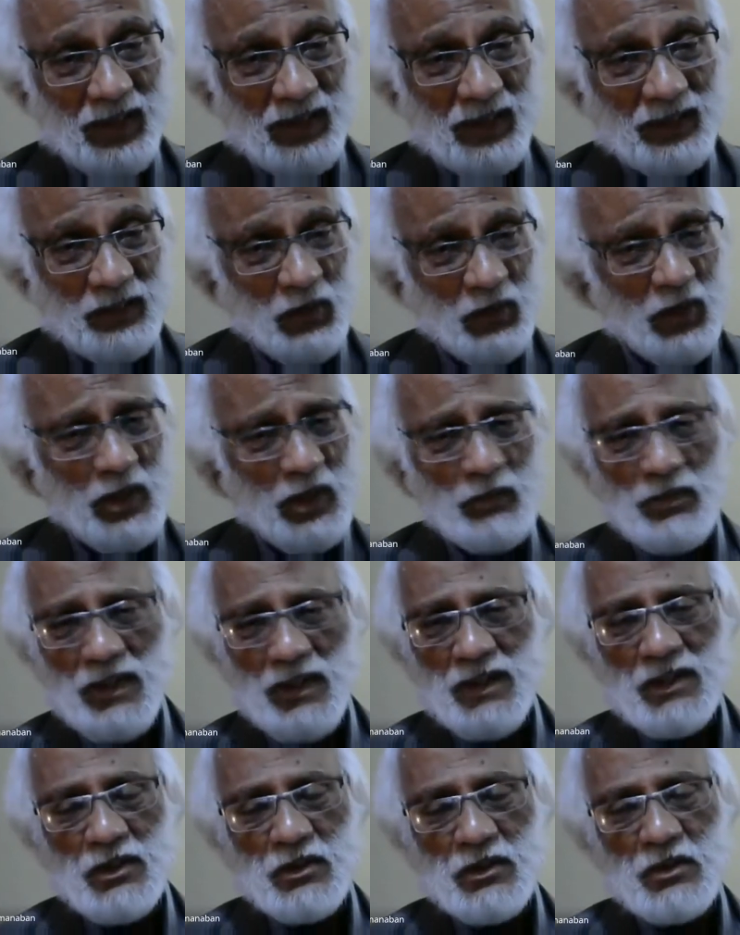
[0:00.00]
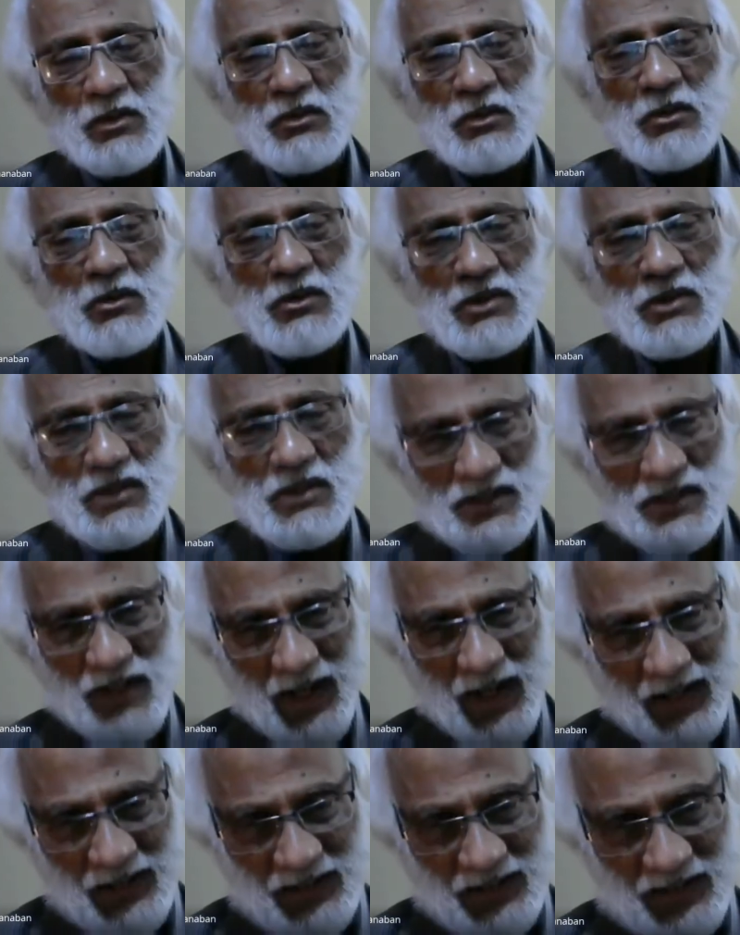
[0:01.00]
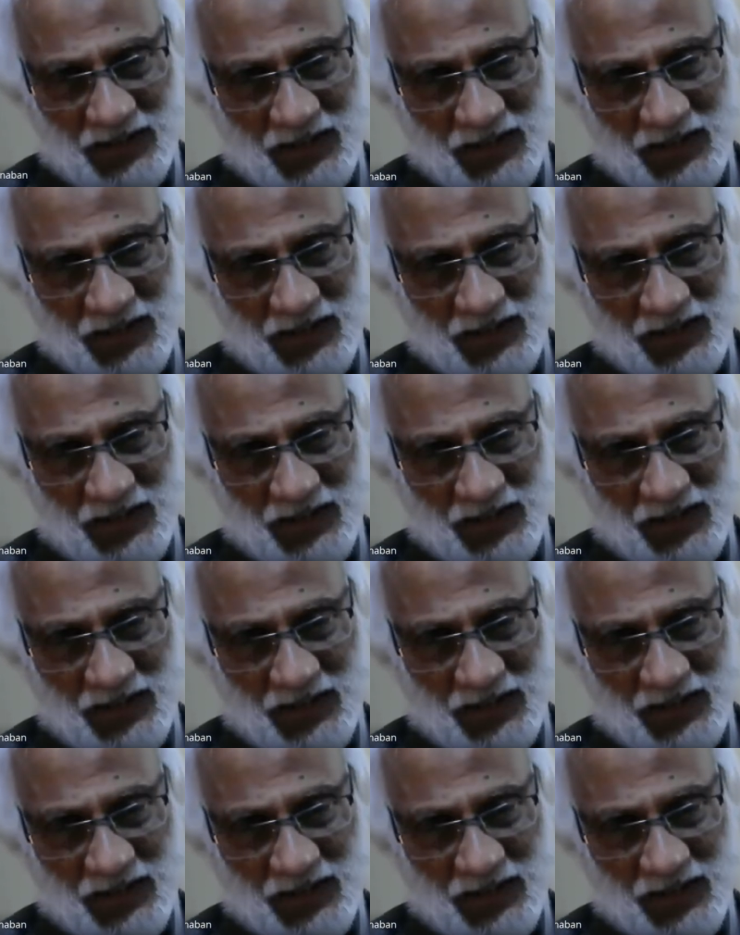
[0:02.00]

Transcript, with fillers: Going to be a huge challenge.